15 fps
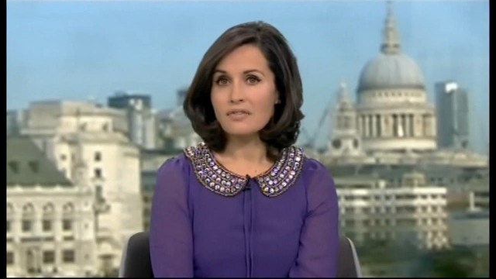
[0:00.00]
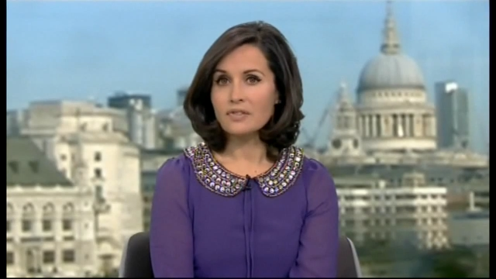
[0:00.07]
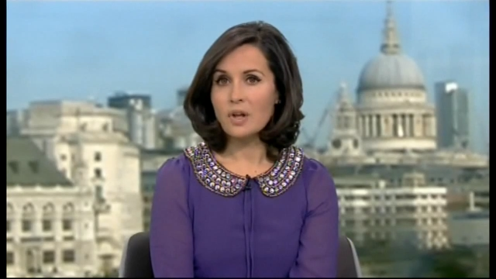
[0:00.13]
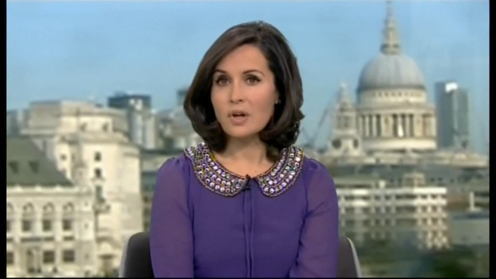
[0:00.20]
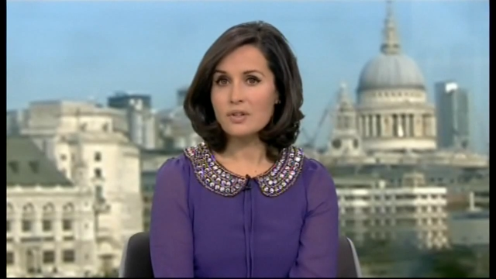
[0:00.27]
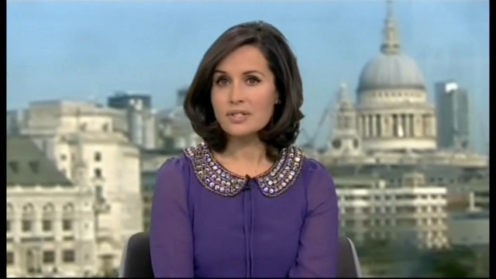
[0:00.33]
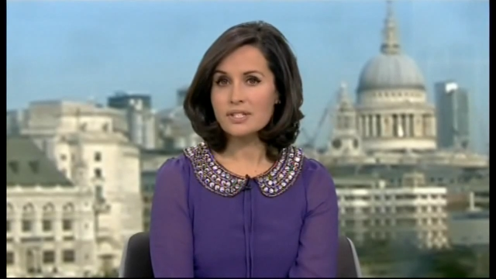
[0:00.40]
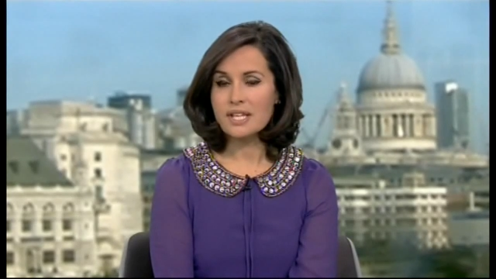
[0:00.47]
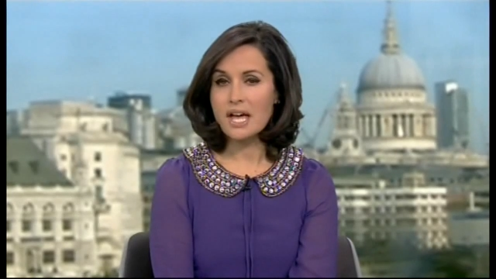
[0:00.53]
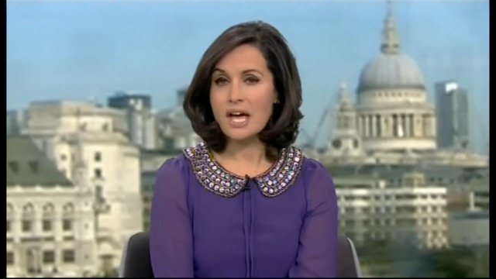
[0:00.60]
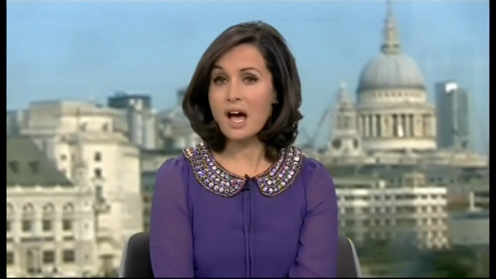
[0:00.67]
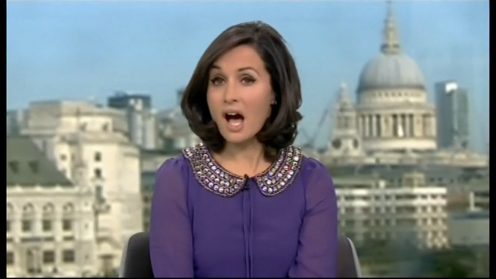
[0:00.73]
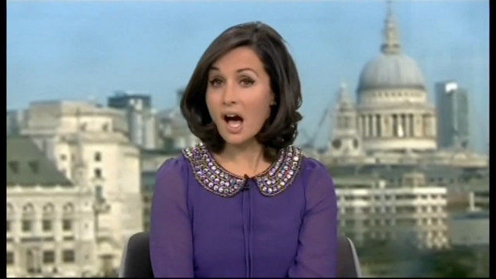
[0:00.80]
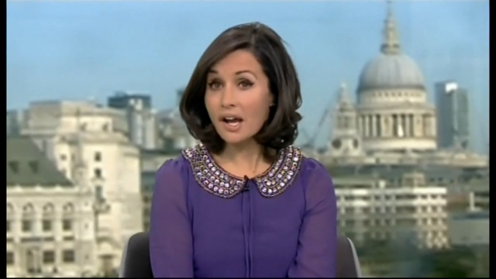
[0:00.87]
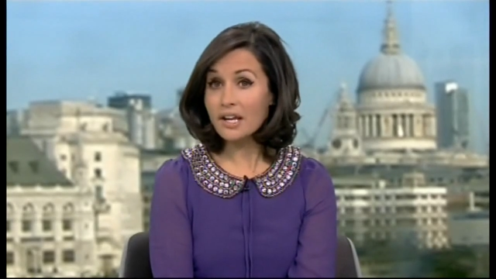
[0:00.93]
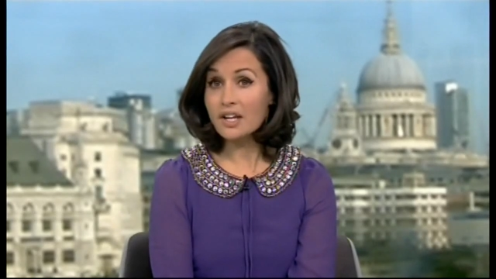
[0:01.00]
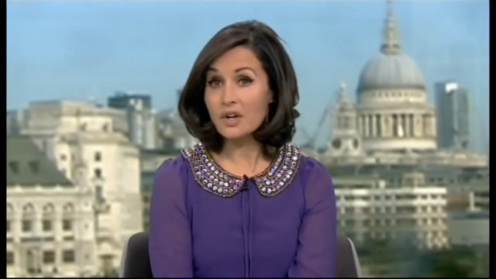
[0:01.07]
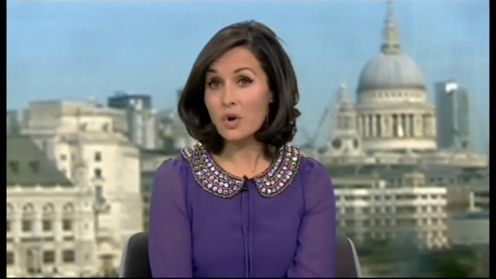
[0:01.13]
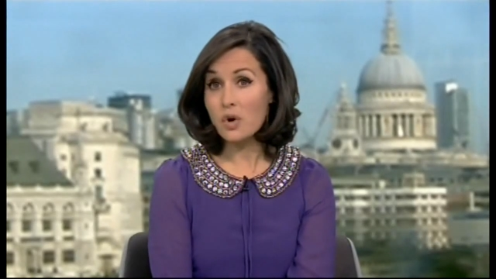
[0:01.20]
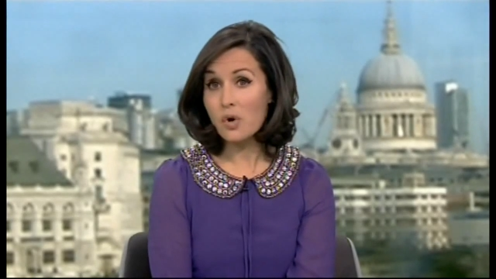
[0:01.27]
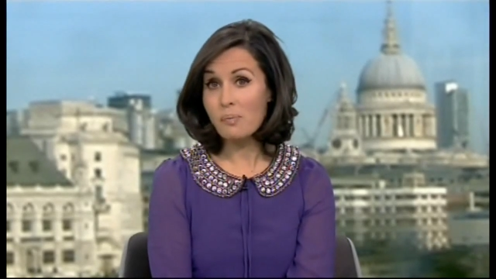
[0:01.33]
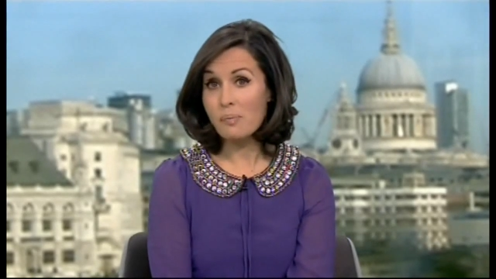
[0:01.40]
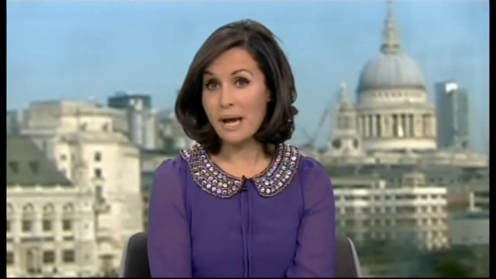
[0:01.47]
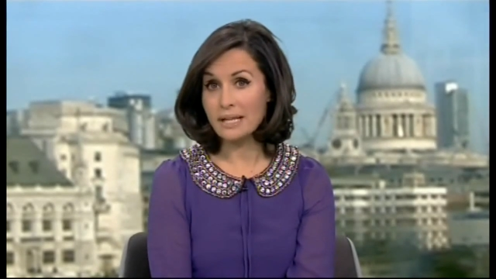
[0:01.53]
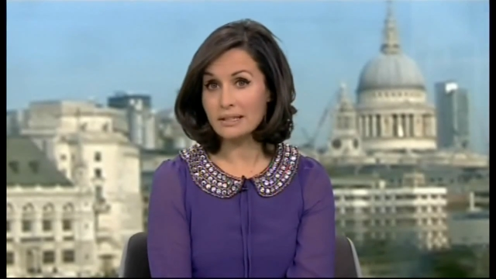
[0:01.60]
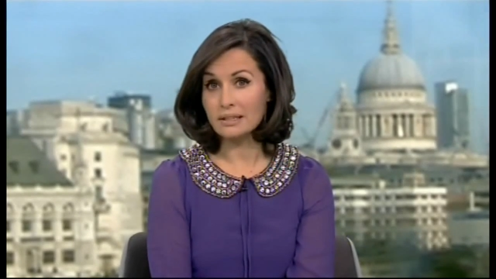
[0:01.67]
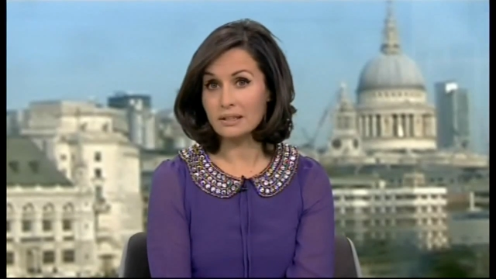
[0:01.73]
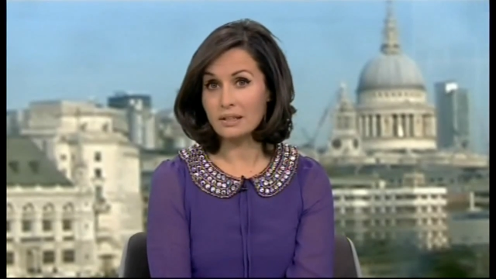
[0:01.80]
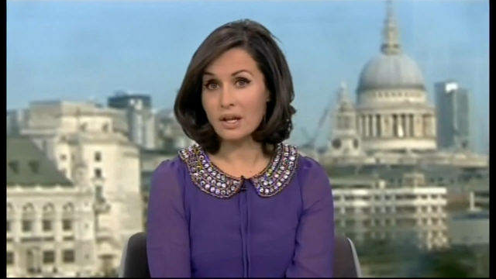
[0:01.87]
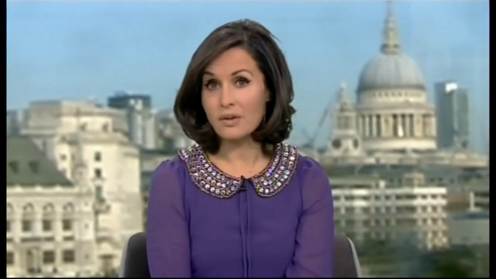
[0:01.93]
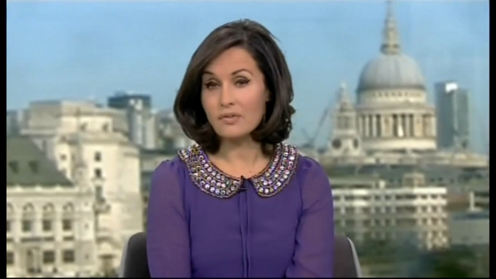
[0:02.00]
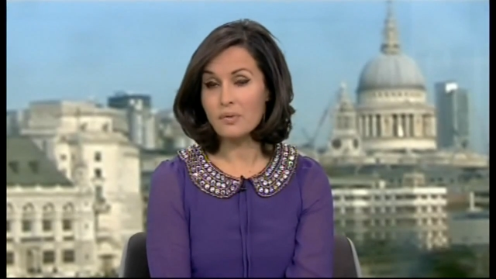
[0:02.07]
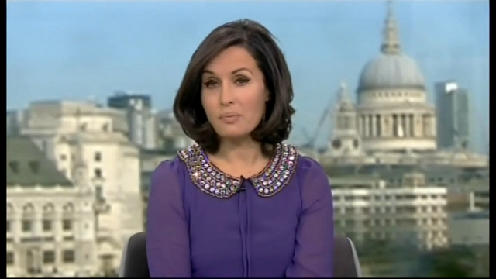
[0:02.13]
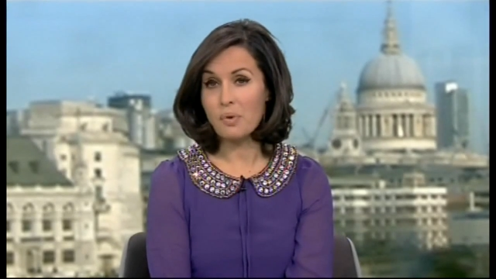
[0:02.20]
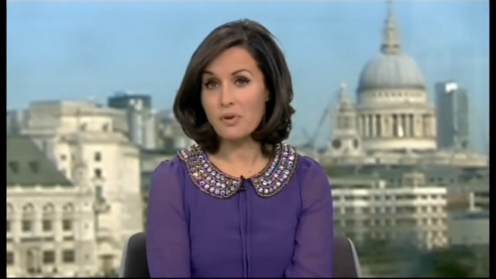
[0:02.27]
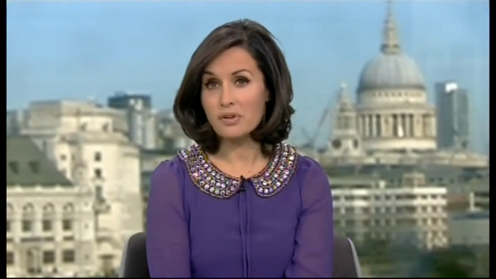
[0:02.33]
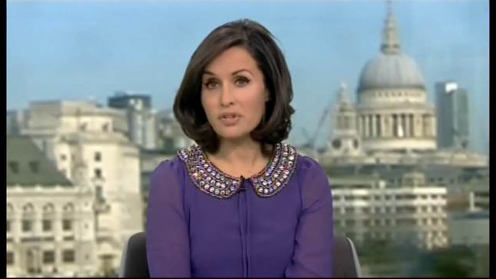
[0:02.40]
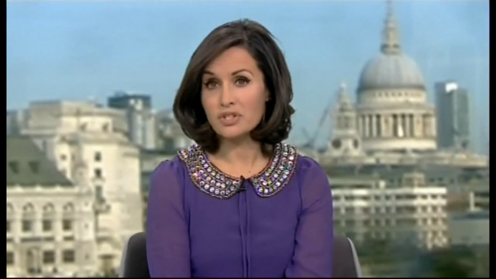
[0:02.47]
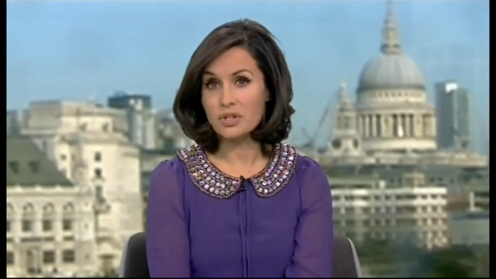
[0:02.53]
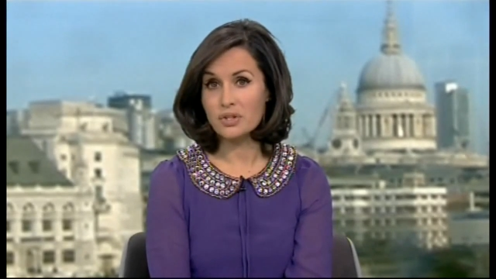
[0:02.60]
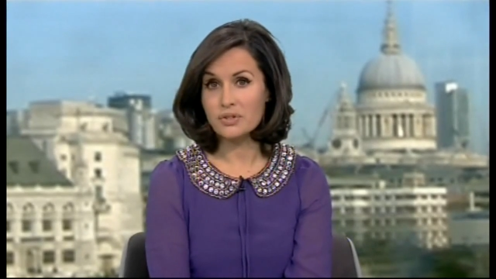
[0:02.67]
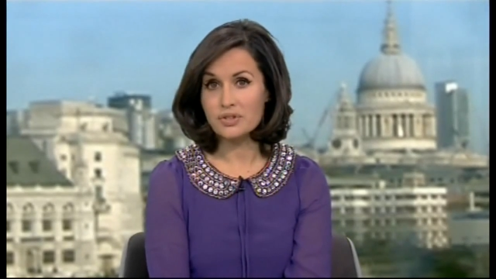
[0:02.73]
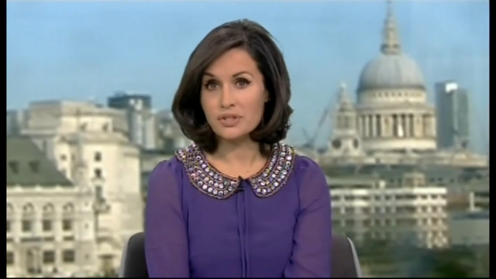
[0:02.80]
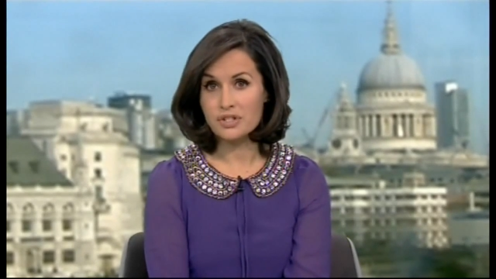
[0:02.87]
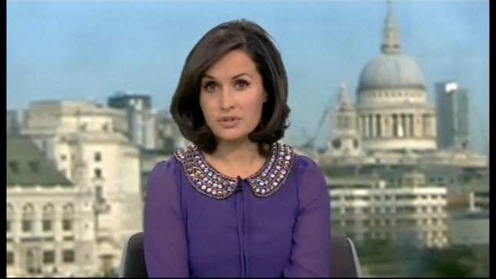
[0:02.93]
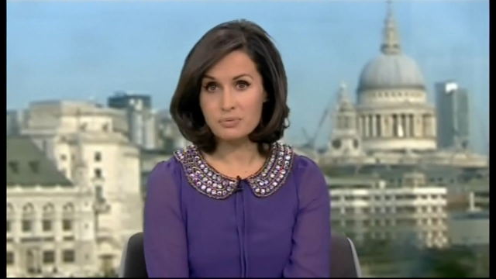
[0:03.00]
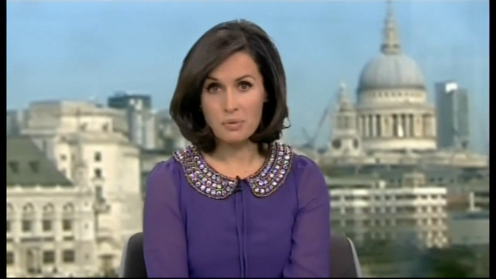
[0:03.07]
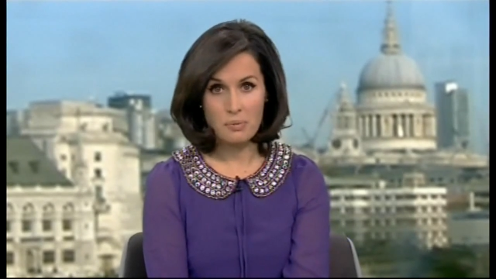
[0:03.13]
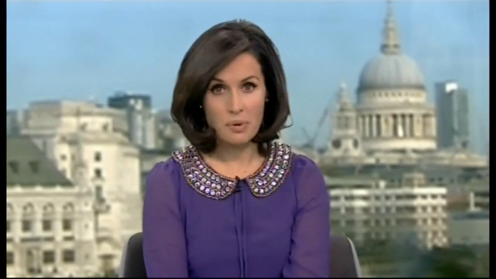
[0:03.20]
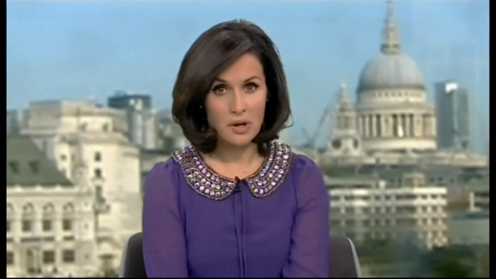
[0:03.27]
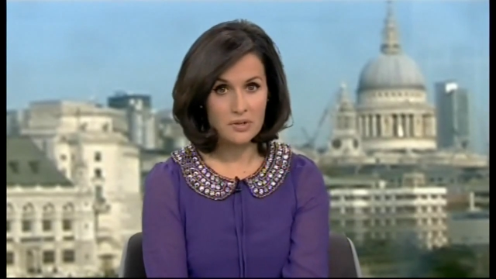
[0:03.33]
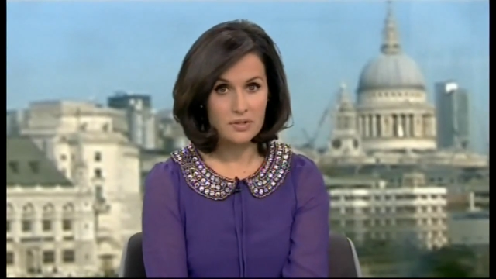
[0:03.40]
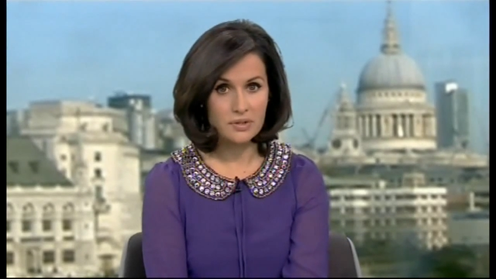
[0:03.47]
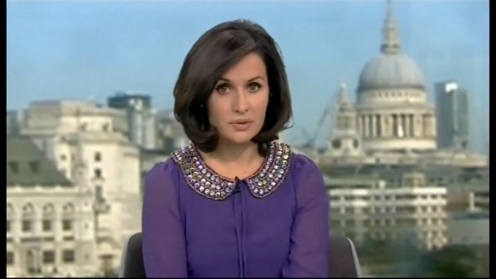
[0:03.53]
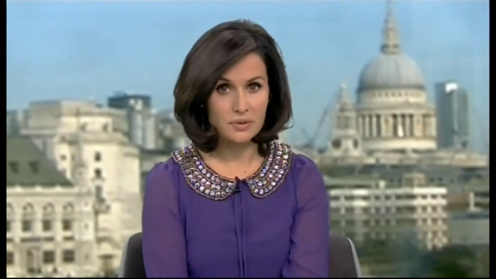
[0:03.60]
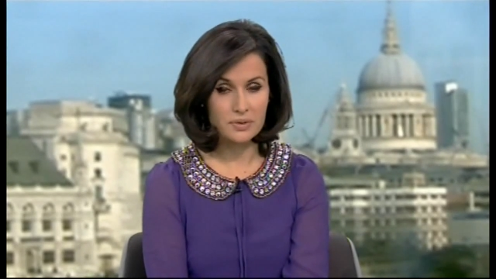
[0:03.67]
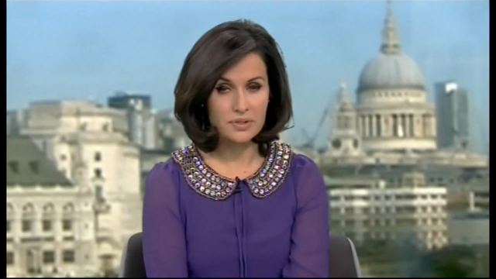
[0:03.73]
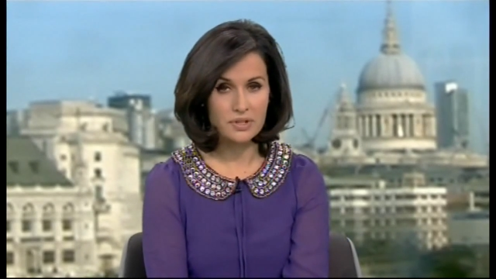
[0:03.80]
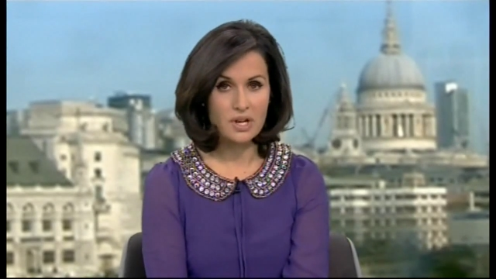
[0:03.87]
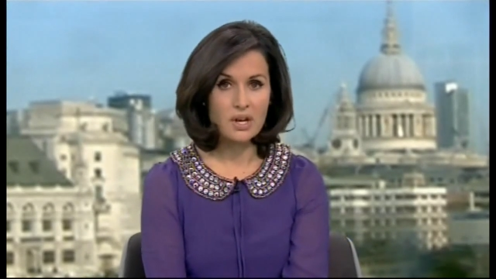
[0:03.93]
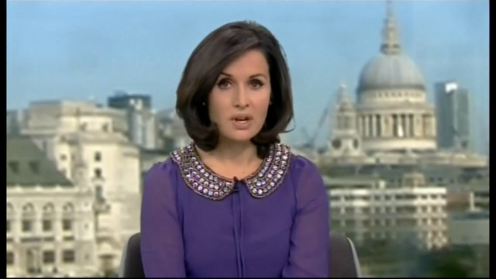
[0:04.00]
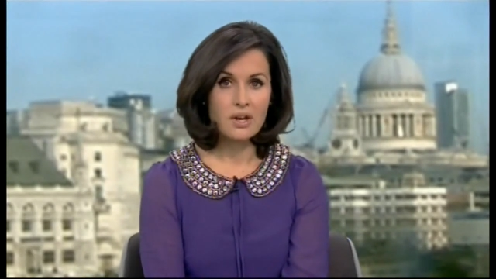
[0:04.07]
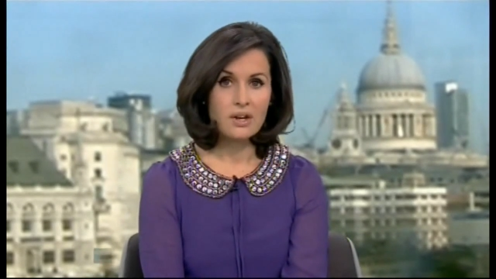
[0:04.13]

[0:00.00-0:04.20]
have lost their High Court battle over Boris Johnson's proposals.